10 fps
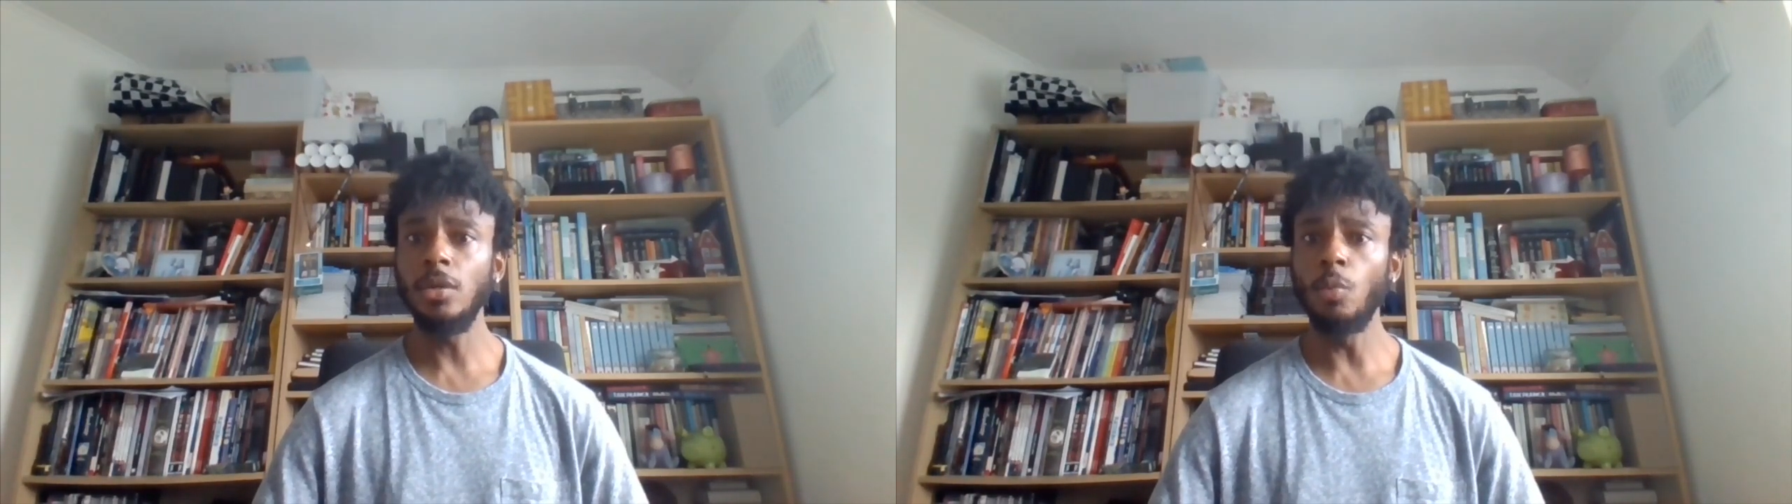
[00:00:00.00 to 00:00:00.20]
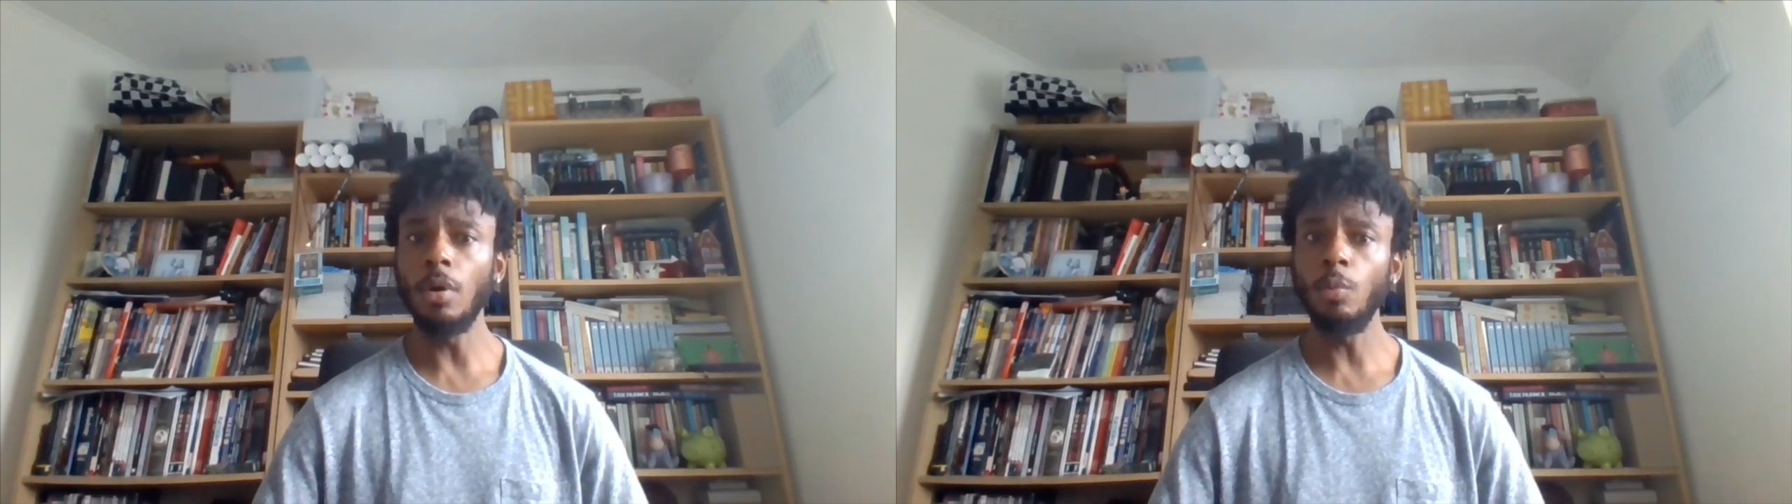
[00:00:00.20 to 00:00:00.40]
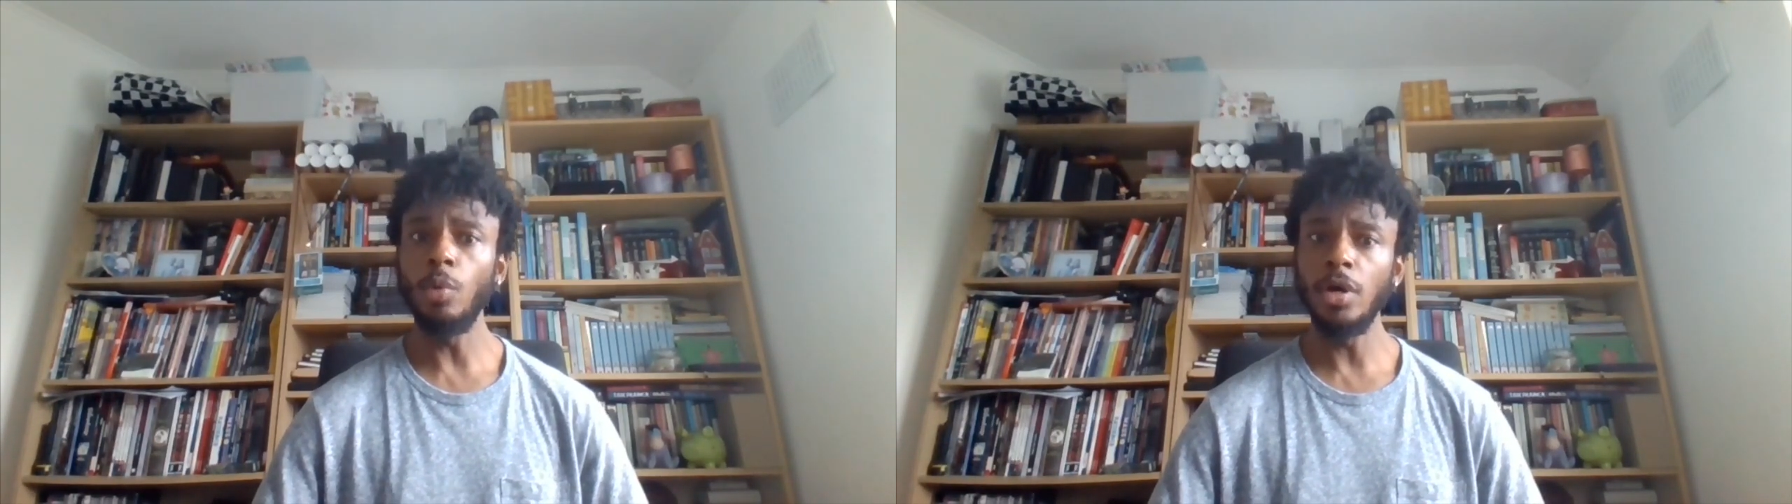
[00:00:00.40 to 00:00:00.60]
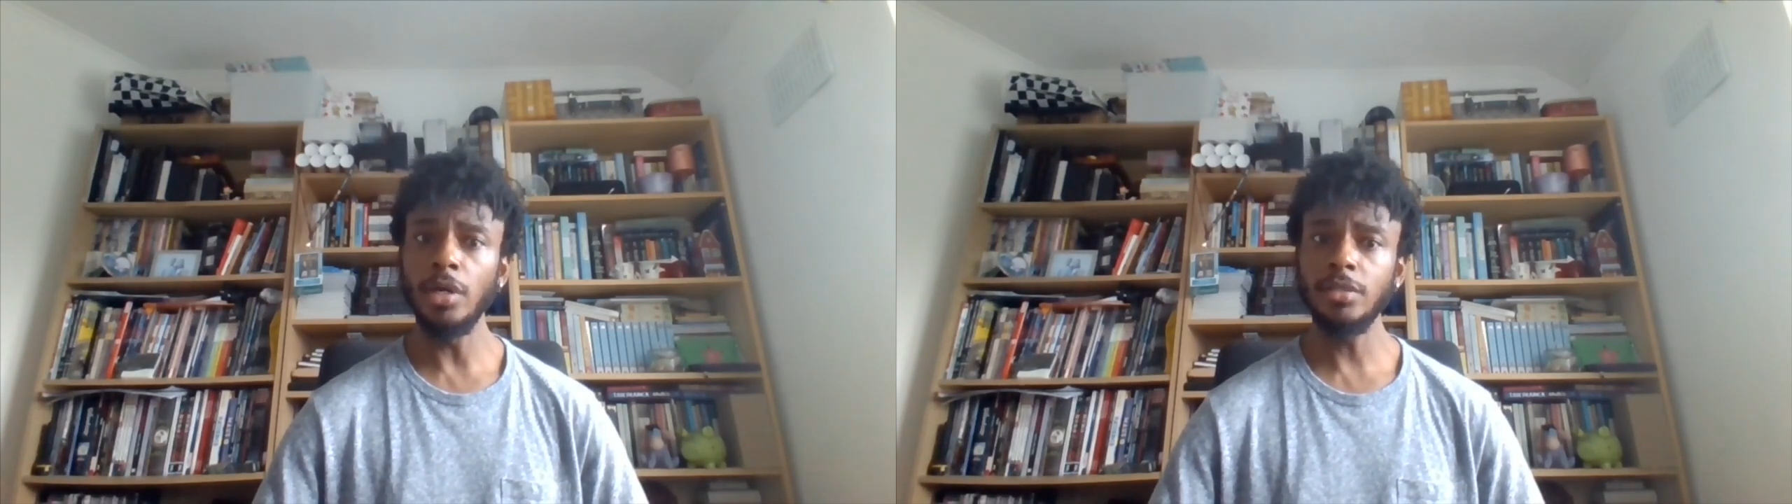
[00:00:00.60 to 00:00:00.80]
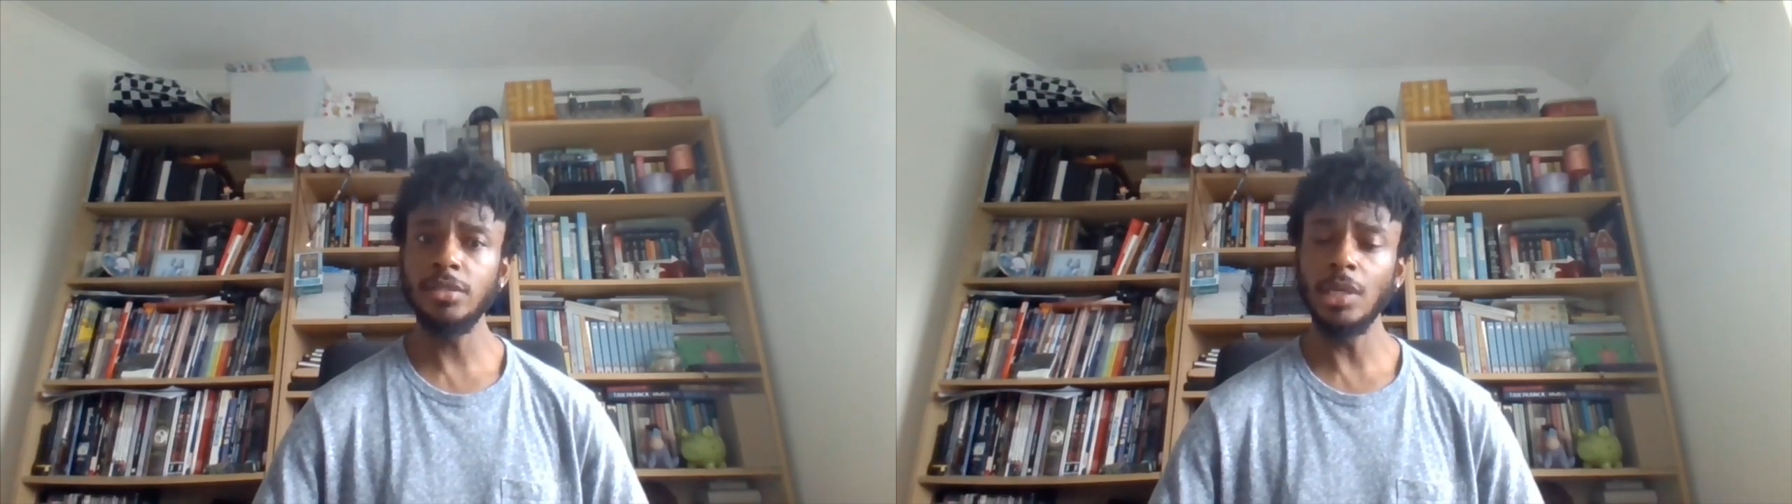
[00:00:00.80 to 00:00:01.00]
what
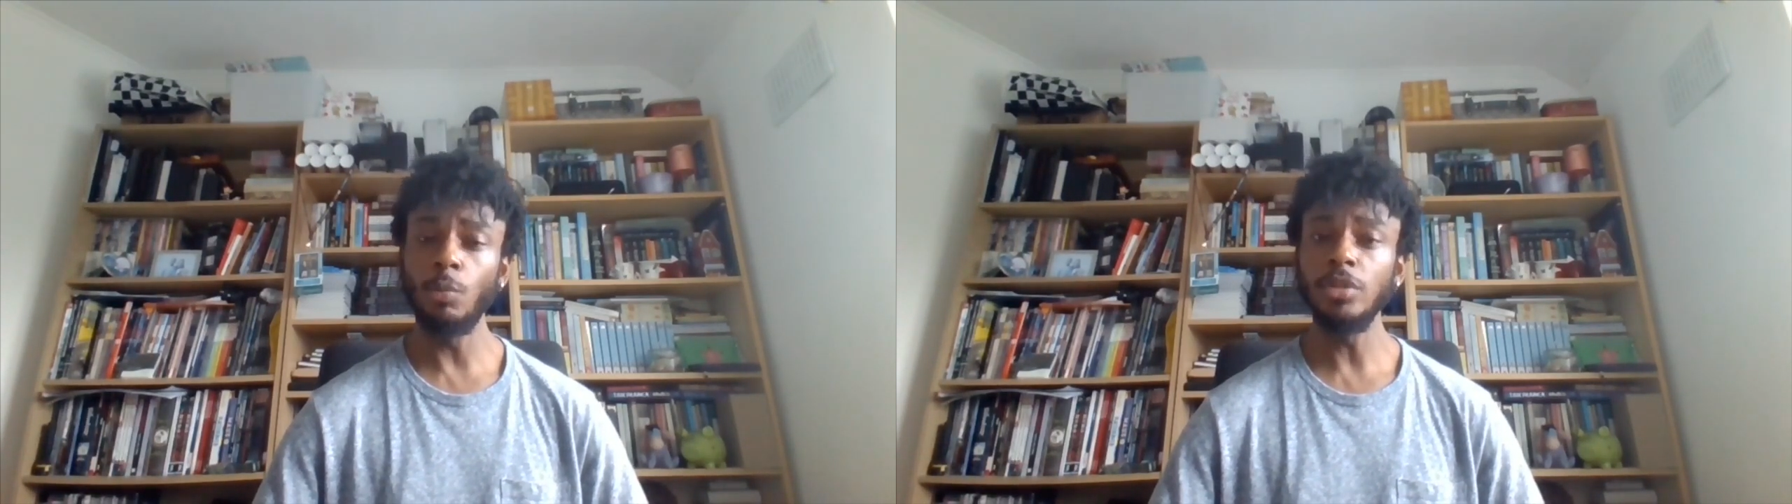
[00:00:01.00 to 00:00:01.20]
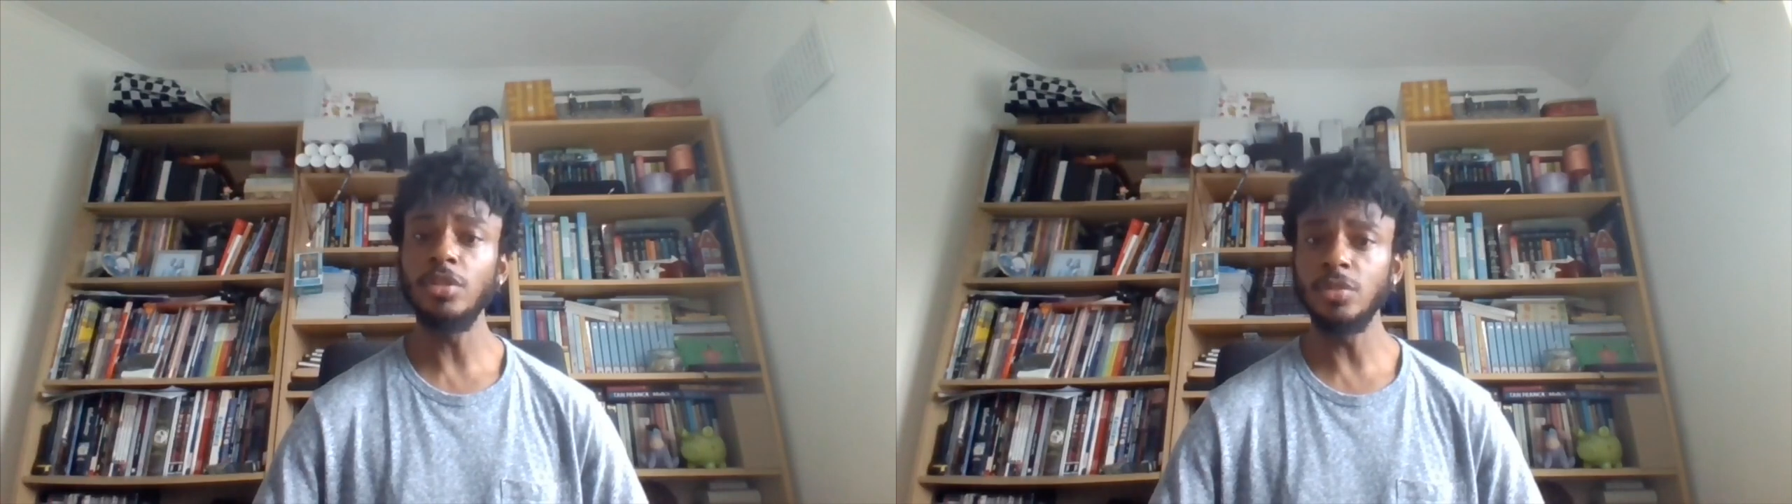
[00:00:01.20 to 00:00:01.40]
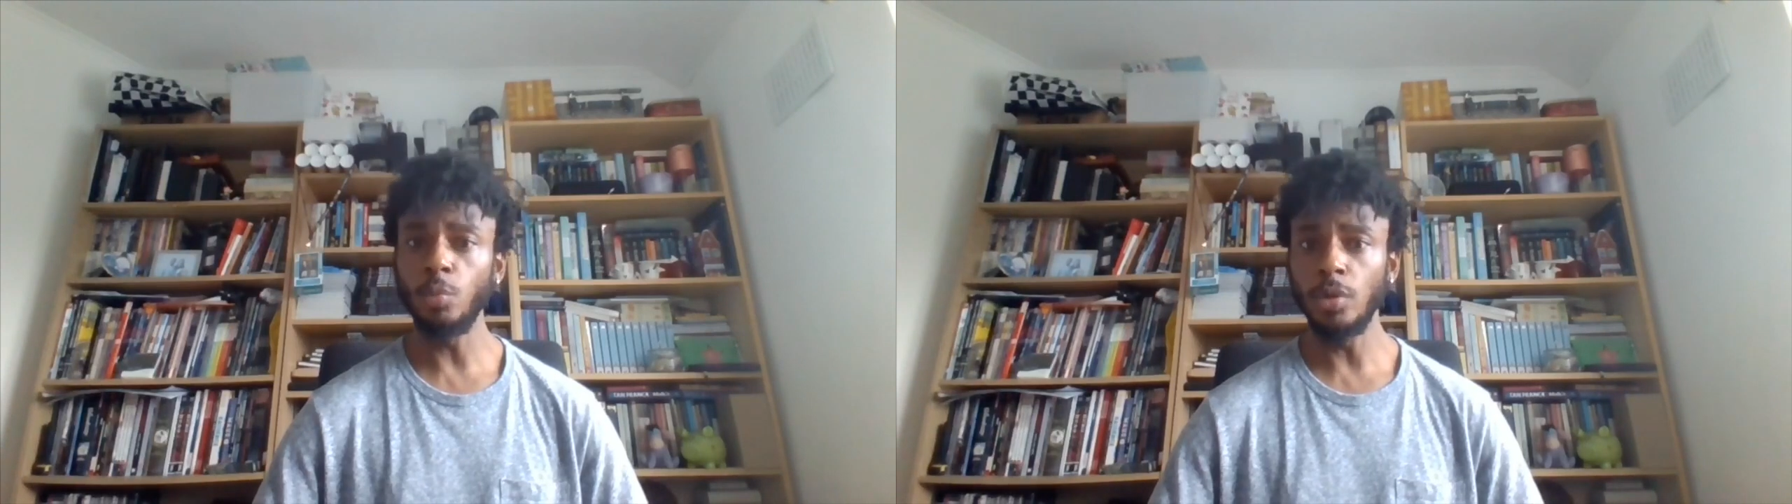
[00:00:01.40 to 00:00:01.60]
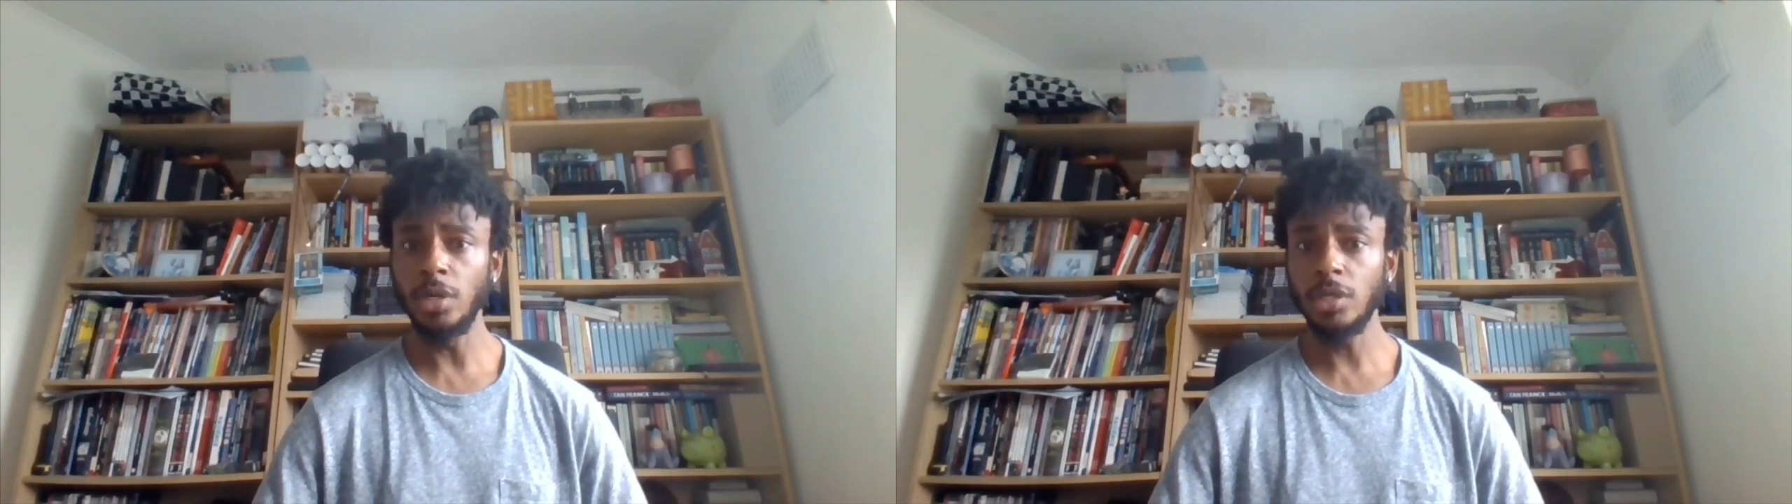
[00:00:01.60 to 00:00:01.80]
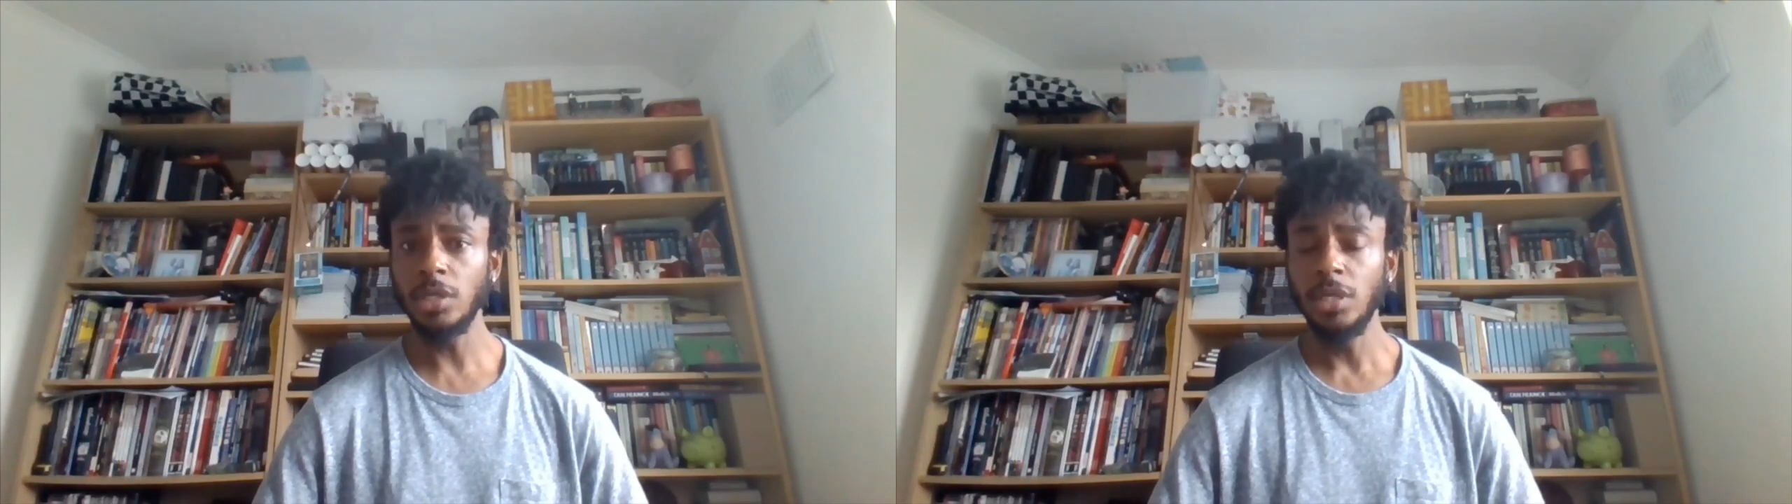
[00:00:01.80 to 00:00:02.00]
works and what doesn't
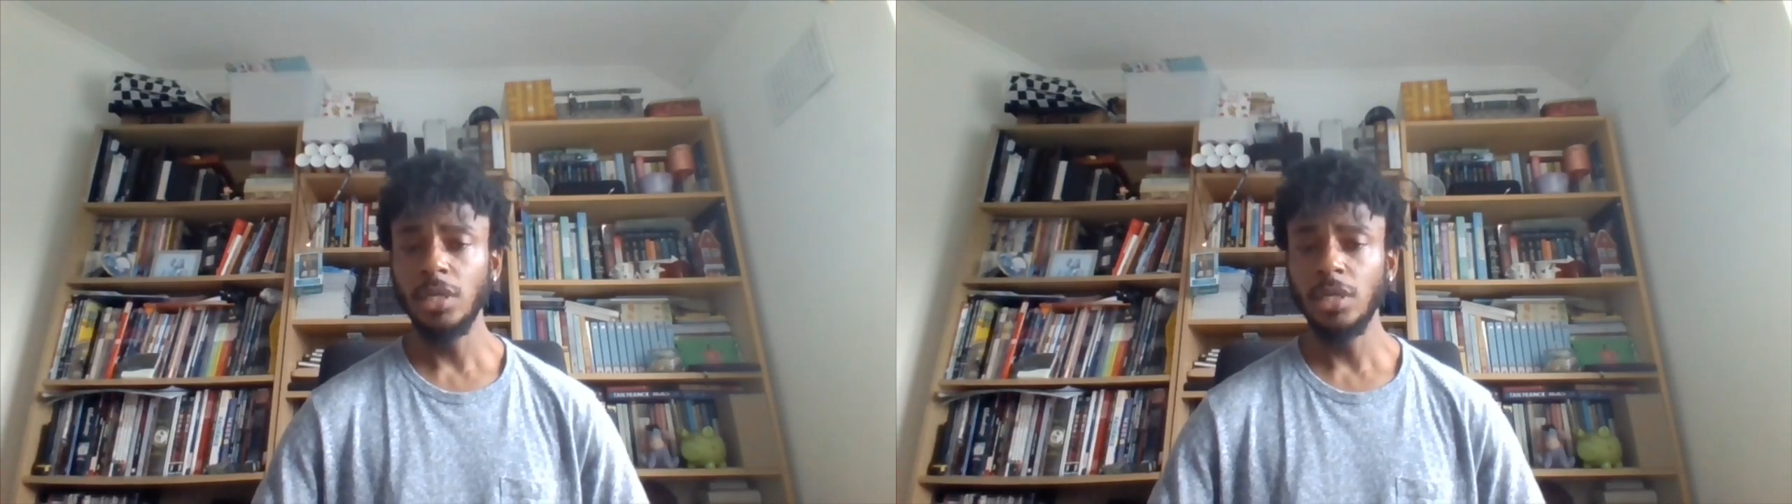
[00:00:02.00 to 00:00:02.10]
work.